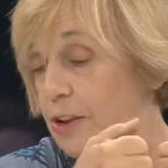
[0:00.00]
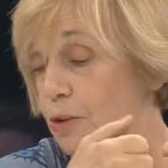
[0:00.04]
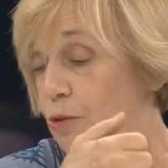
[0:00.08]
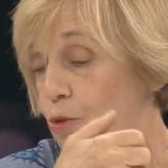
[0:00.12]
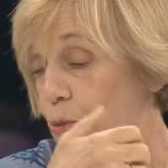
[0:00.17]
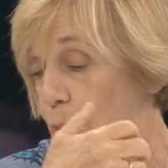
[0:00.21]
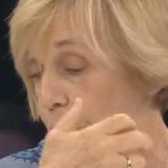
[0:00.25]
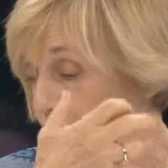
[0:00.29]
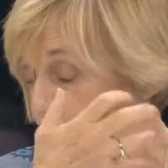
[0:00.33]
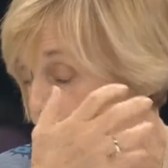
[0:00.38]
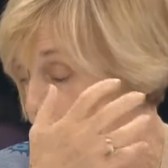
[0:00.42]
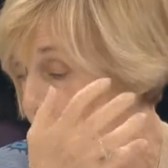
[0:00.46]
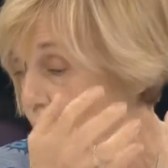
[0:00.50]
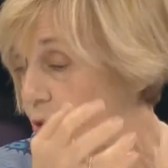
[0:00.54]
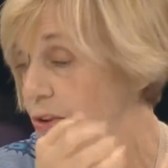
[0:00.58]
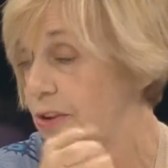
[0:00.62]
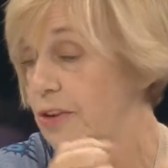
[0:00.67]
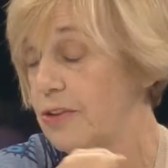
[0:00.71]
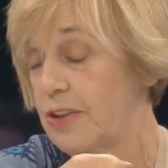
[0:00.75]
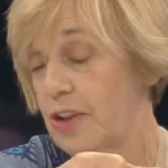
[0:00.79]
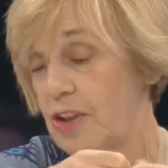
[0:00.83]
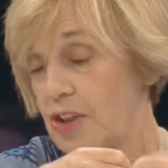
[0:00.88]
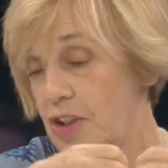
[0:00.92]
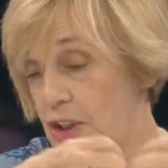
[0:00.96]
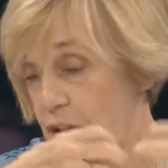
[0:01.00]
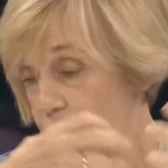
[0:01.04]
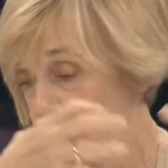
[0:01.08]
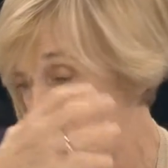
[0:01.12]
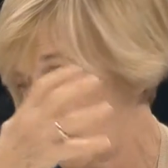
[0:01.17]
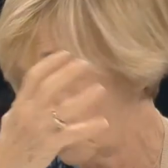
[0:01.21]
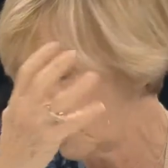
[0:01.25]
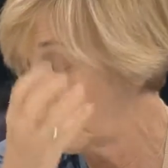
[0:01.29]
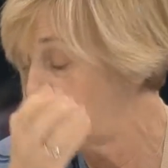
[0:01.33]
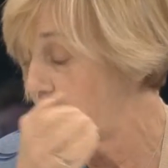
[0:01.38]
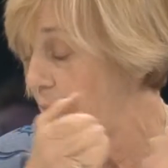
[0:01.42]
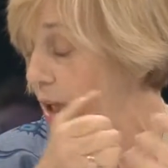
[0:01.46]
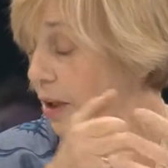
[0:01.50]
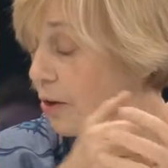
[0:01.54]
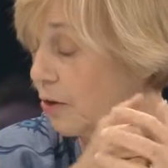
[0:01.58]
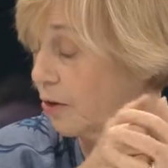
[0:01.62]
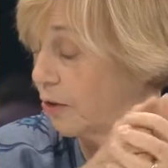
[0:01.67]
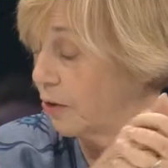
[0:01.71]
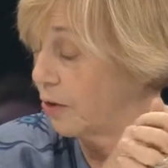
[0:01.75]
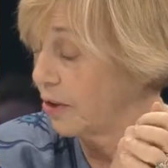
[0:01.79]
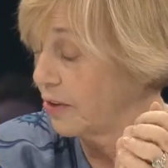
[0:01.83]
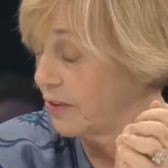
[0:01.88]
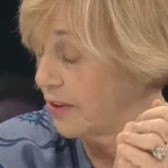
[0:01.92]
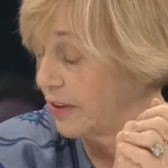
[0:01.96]
new jobs with different value,
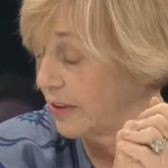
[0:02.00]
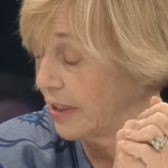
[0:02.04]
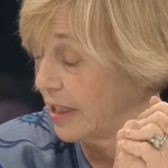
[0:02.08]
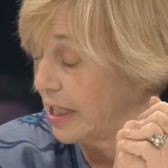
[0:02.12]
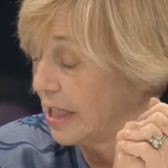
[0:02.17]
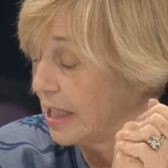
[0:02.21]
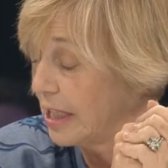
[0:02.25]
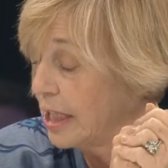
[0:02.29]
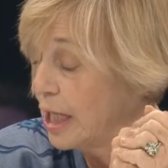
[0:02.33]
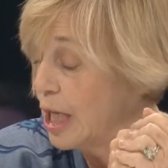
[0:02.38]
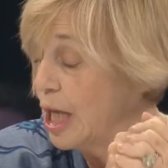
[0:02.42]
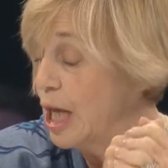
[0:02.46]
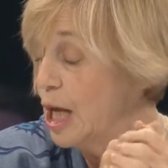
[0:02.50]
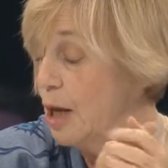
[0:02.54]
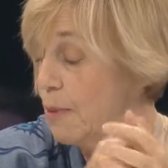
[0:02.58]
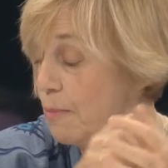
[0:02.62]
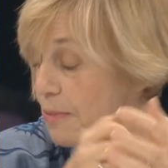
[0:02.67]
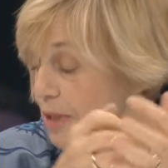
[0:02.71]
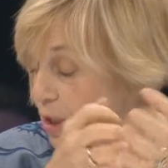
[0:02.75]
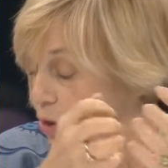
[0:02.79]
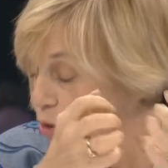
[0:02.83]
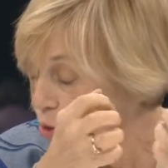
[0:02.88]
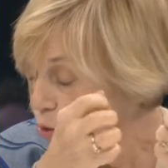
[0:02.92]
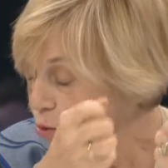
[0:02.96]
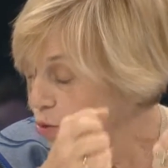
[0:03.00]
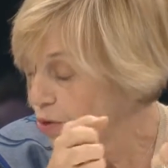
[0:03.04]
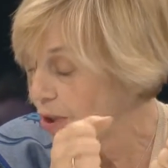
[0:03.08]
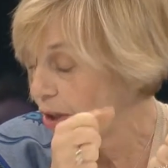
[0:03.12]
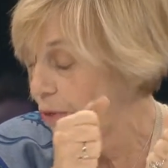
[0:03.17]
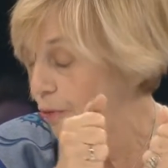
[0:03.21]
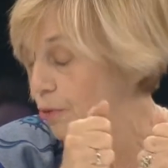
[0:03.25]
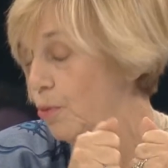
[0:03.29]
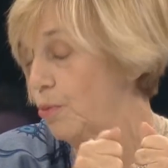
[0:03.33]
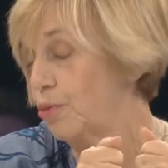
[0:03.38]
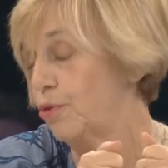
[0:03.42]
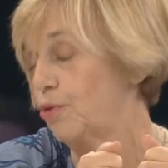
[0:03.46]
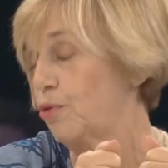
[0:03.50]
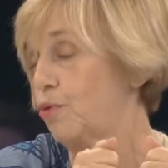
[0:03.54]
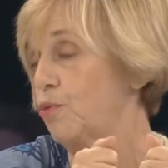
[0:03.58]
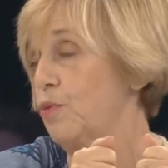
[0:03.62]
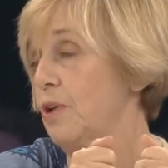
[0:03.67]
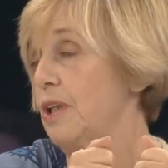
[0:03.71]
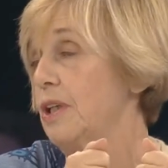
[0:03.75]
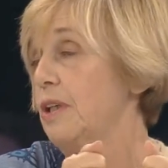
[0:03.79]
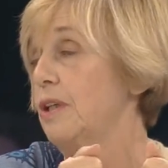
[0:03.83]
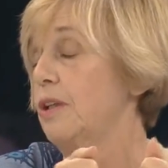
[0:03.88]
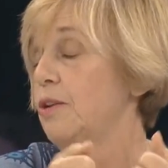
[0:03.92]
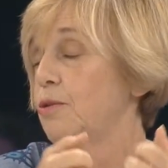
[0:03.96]
different added value,
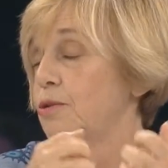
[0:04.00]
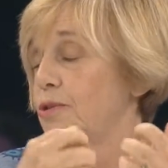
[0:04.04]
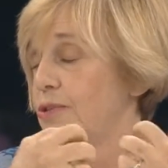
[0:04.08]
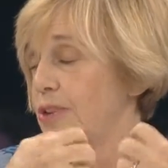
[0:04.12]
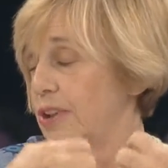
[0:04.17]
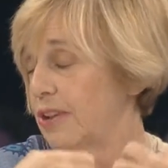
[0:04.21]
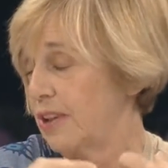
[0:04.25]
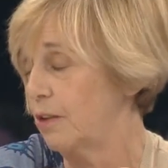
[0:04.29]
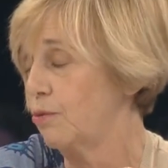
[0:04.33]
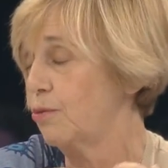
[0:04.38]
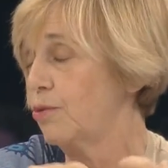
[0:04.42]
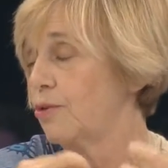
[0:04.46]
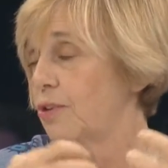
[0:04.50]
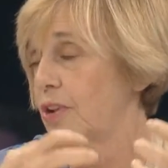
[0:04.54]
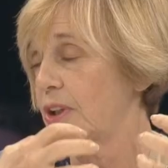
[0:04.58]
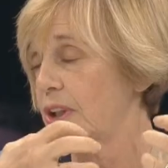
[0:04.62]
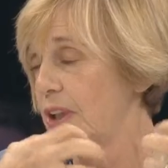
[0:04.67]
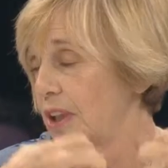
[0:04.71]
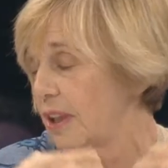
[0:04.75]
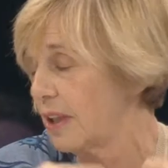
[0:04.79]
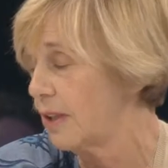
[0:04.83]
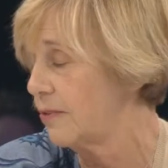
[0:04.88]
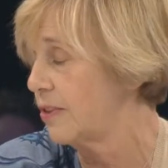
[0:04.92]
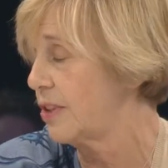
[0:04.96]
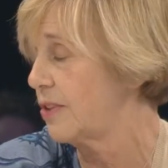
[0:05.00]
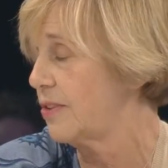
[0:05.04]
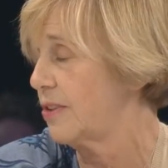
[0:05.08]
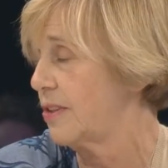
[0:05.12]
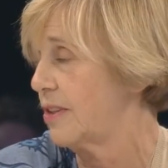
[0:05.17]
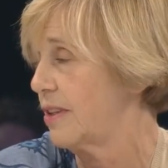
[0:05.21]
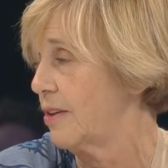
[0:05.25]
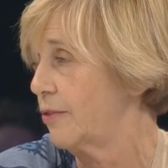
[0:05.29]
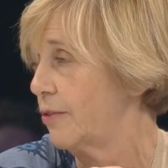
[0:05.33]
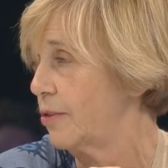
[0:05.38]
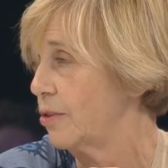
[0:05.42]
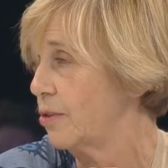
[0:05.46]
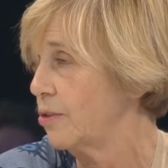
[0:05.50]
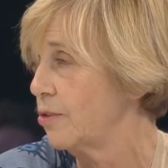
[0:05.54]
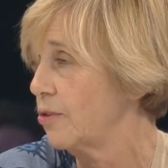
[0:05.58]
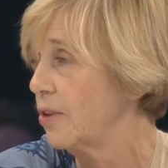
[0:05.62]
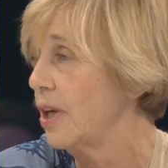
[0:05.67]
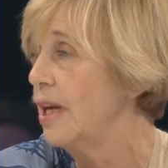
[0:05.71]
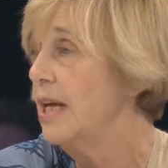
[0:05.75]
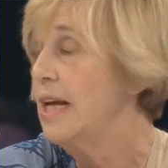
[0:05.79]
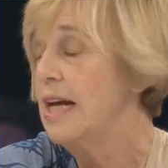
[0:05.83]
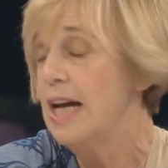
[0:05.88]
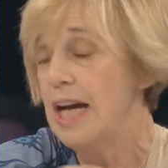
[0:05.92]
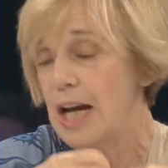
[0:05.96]
marketing
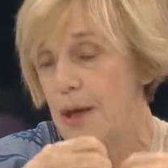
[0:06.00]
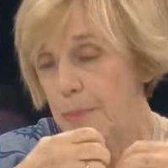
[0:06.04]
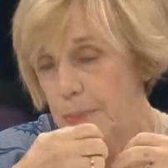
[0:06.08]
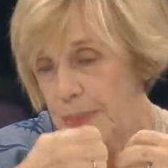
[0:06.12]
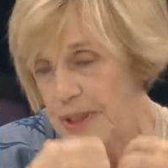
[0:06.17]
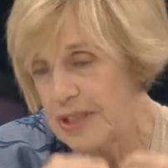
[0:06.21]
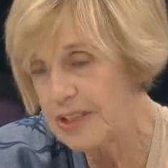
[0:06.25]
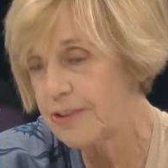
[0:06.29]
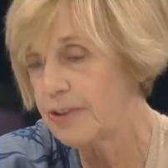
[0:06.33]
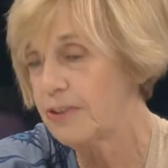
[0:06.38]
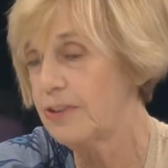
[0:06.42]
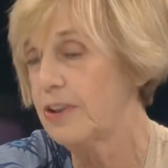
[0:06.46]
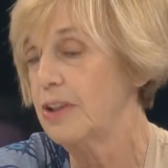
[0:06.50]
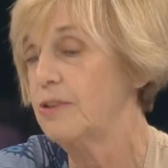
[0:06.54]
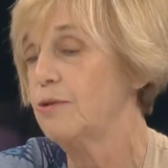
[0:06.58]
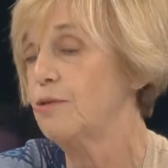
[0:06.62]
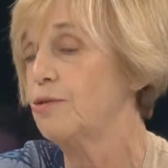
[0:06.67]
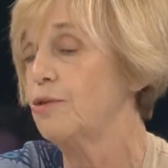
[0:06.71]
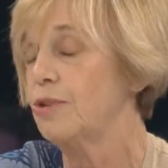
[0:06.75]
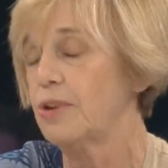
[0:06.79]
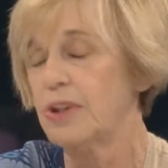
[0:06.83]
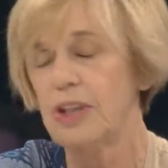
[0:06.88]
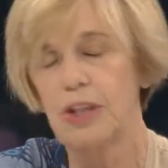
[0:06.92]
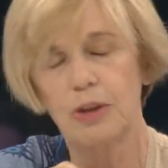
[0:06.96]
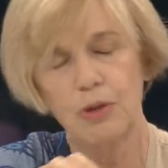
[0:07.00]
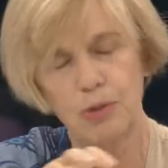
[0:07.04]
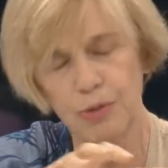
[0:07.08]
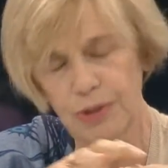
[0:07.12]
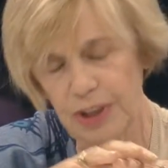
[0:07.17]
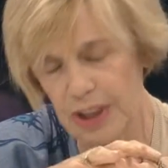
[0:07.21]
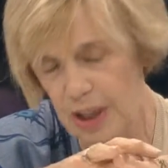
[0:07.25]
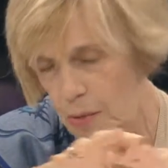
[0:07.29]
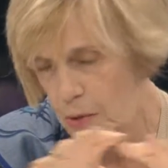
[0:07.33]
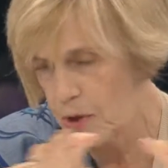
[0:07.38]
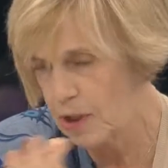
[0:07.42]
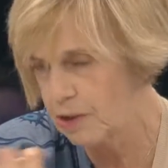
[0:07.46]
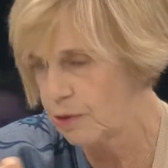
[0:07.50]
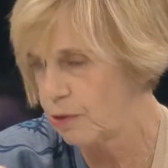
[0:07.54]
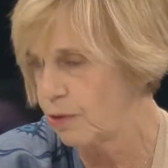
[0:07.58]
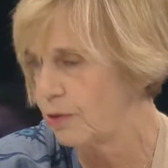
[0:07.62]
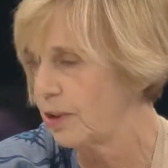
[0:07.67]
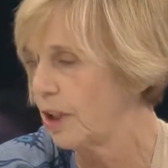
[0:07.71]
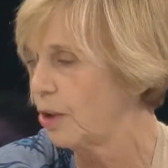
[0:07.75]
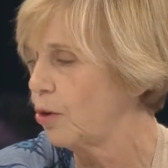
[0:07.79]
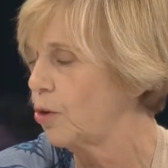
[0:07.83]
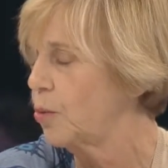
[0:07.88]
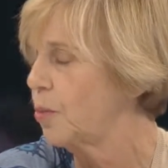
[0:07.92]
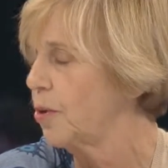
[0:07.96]
people, engineers,
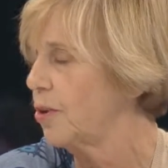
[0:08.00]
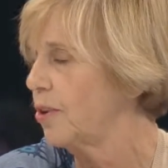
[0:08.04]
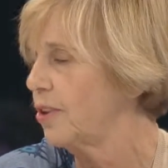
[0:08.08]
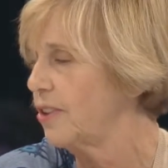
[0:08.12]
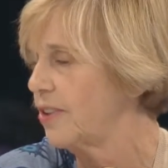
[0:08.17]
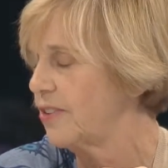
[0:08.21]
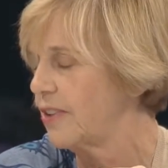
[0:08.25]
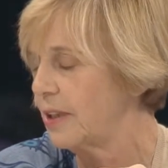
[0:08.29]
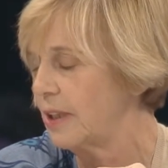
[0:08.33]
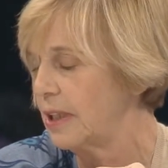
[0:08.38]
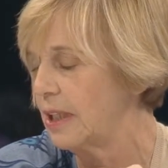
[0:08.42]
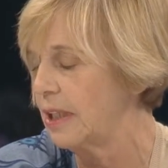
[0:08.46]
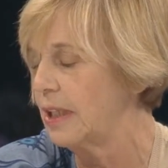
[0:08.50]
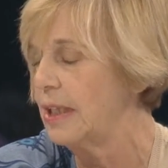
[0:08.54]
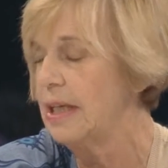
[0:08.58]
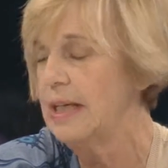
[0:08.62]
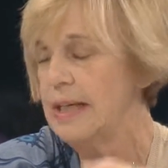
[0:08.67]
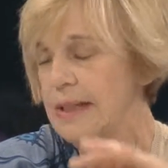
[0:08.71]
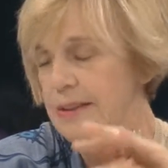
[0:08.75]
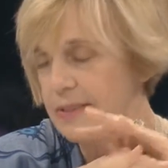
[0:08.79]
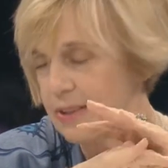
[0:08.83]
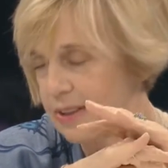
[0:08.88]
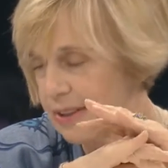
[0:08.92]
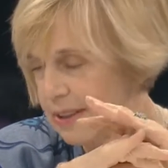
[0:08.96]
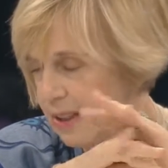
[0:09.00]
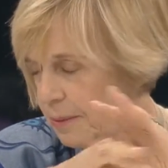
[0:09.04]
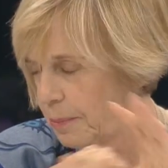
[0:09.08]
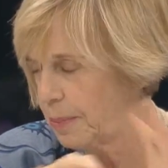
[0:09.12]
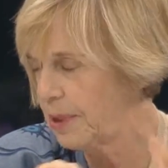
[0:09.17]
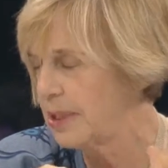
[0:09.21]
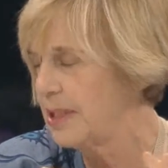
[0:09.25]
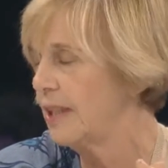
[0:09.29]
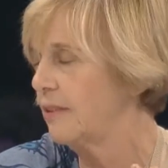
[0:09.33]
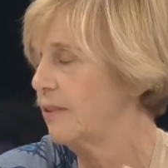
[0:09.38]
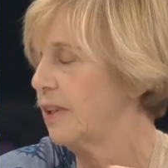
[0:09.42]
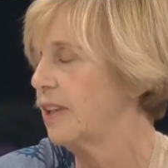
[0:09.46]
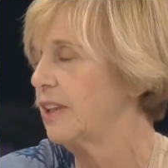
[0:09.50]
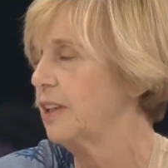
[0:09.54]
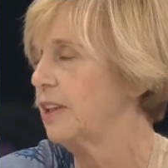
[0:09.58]
technicians, etc. A country without